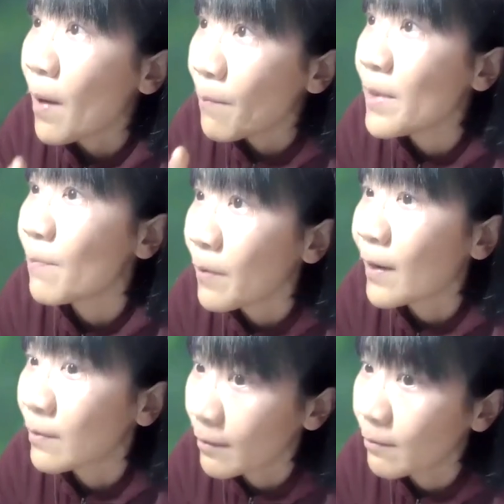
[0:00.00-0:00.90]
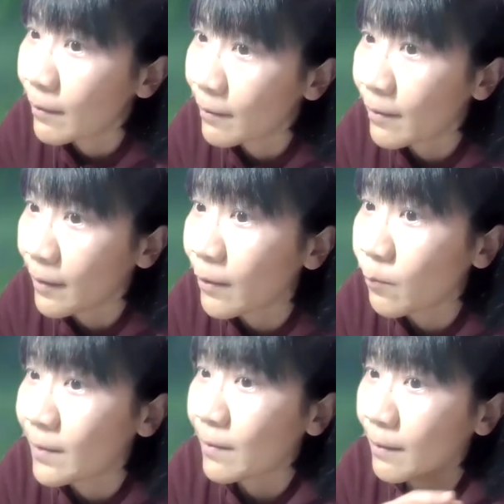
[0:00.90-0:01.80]
be price regulator.
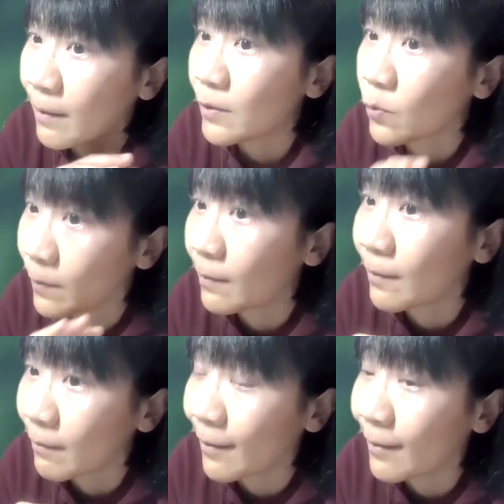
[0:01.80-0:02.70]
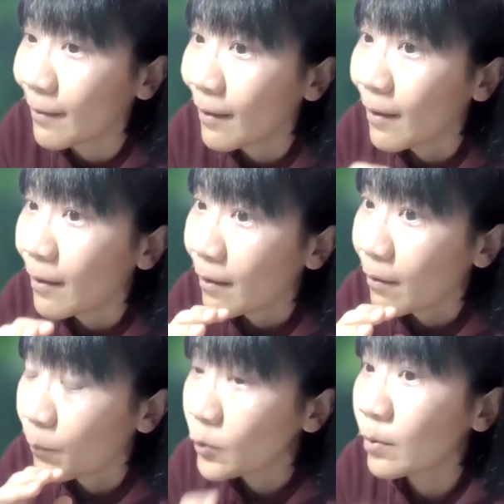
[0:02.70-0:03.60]
That was a catchword, like
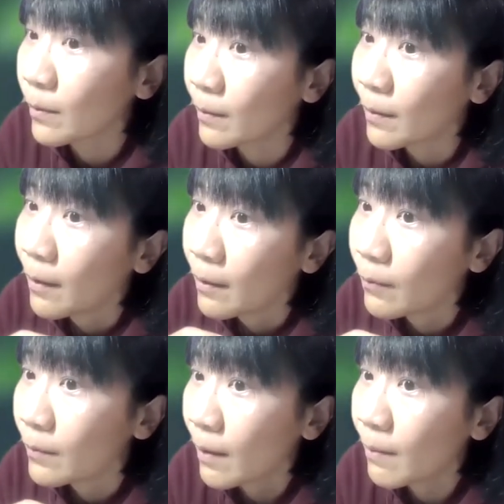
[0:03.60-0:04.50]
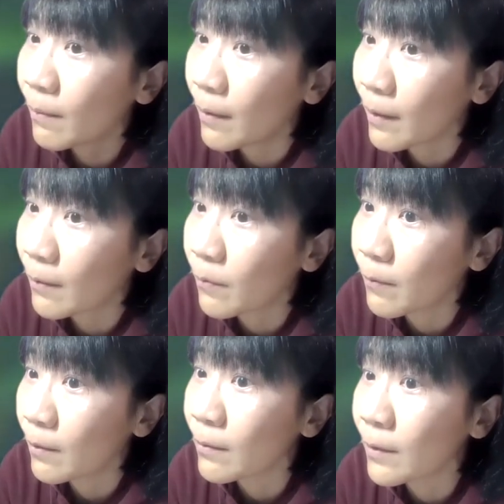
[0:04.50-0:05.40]
motto for them, like
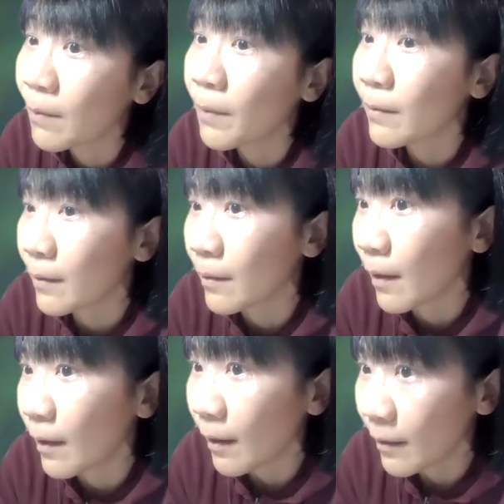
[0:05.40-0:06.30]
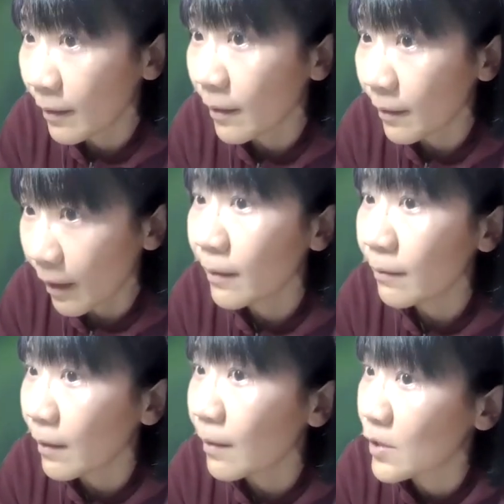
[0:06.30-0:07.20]
for a long time. But I think
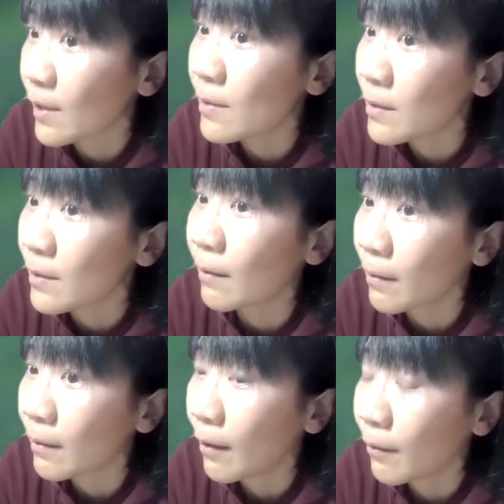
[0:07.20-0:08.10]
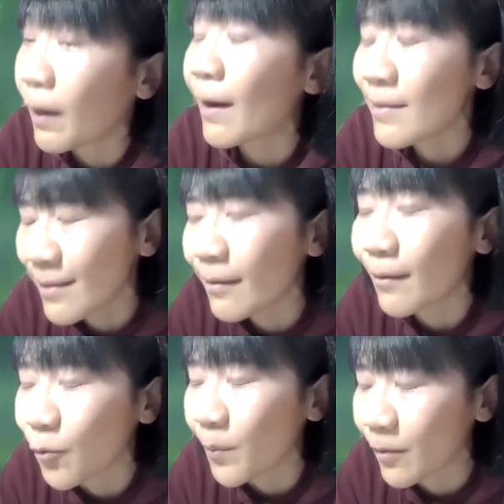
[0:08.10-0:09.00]
they are changing. I see a
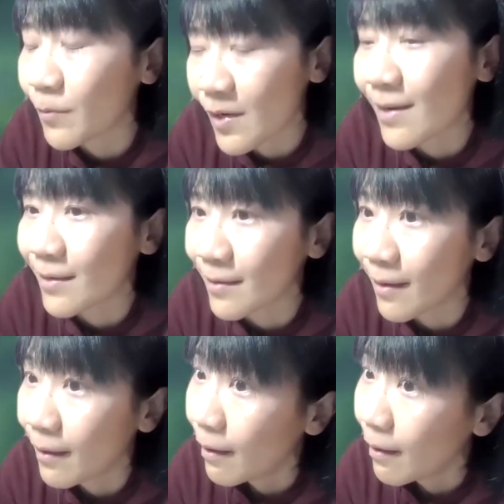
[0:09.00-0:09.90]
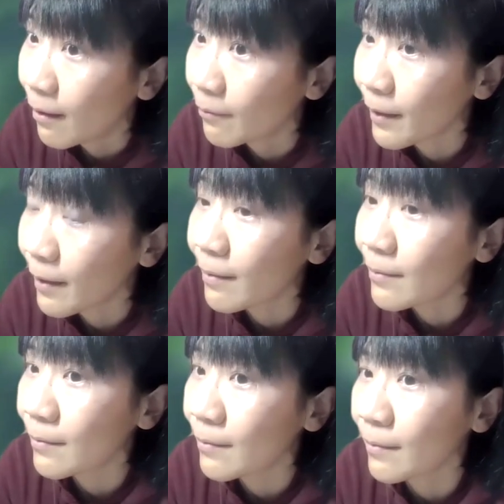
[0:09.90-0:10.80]
little bit of change of the
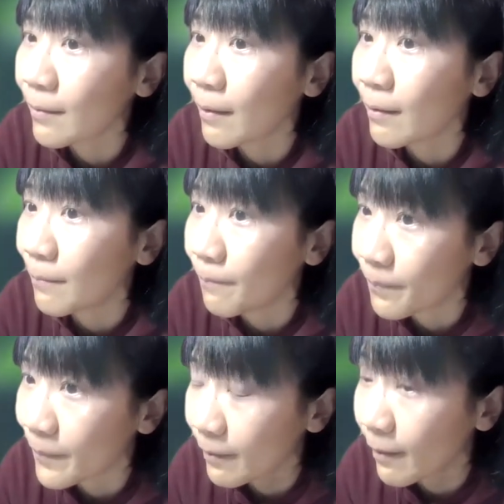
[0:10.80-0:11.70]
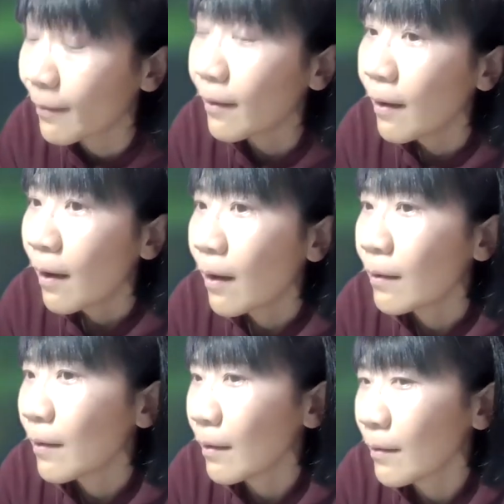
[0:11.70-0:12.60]
attitude. And then
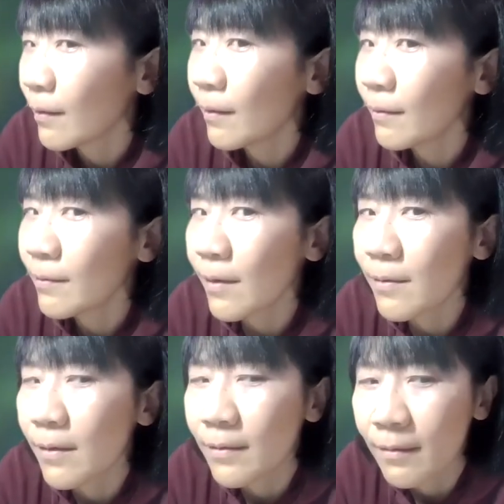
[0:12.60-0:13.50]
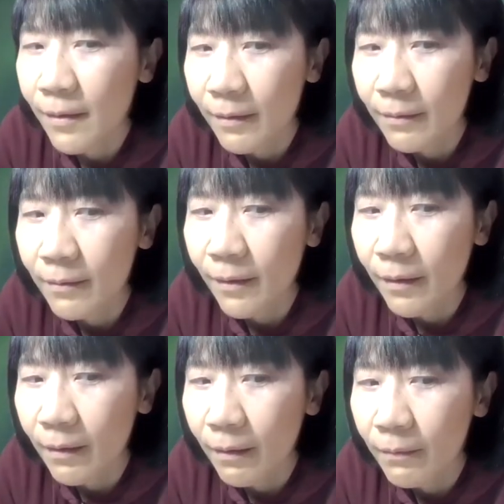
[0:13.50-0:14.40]
and another thing is like
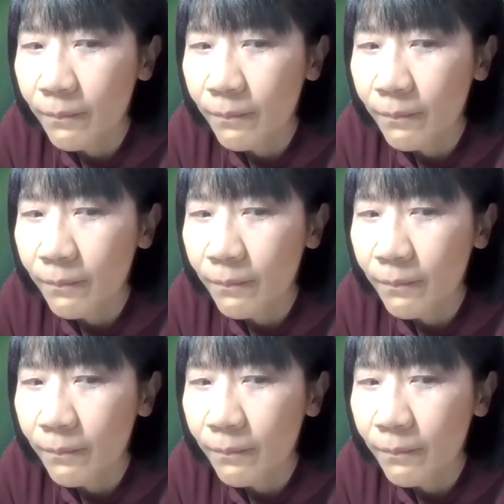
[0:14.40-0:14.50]
the